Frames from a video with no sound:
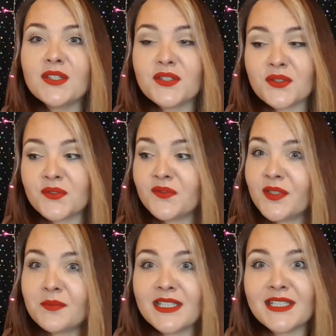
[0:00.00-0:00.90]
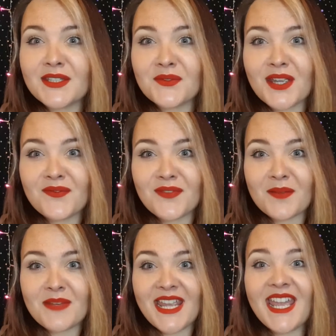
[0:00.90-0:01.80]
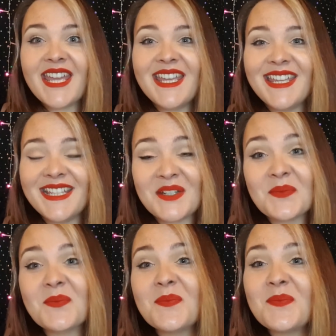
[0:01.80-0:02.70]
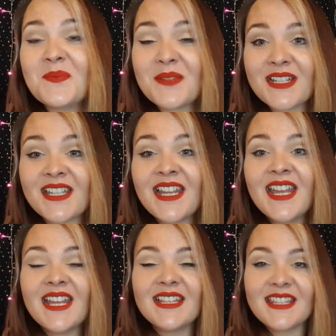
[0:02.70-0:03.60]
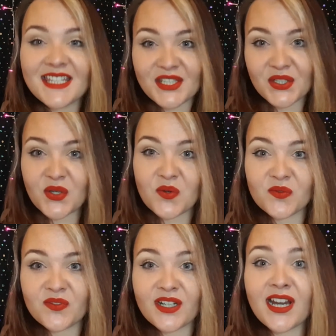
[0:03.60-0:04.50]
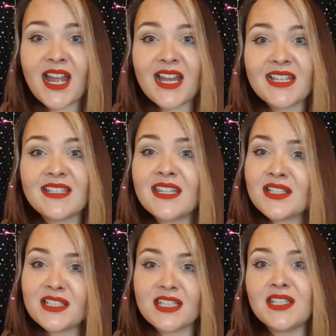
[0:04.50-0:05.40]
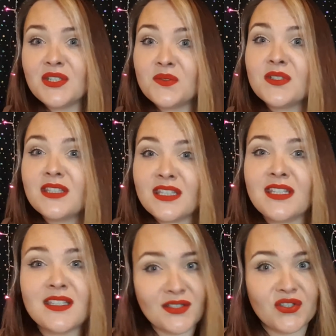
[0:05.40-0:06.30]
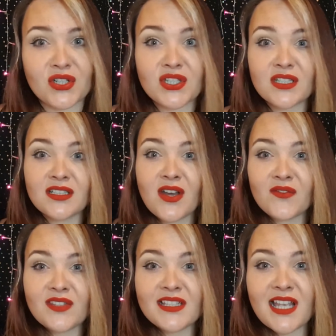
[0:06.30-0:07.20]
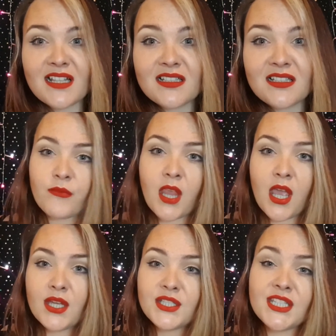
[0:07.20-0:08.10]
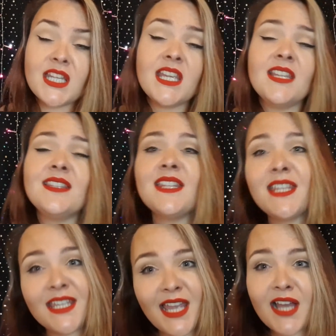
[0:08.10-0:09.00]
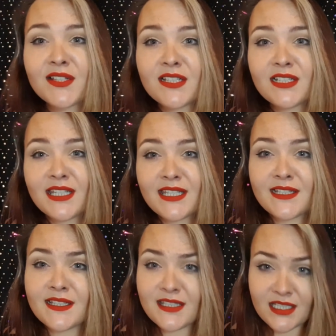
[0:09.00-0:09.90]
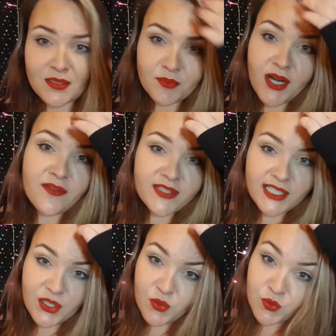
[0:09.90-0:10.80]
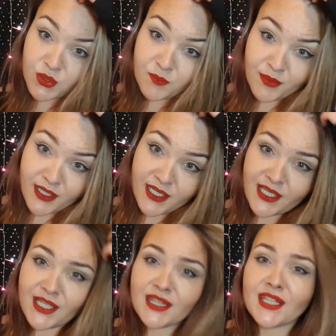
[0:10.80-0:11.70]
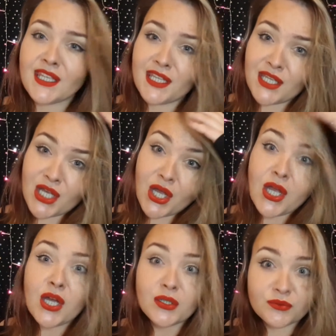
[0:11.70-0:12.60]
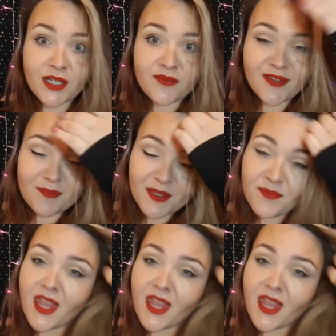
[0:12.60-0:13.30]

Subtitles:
So fair play to the Ryan family. But they took over and they continued the construction of this castle. Today, the castle is still privately owned by the Ryan family.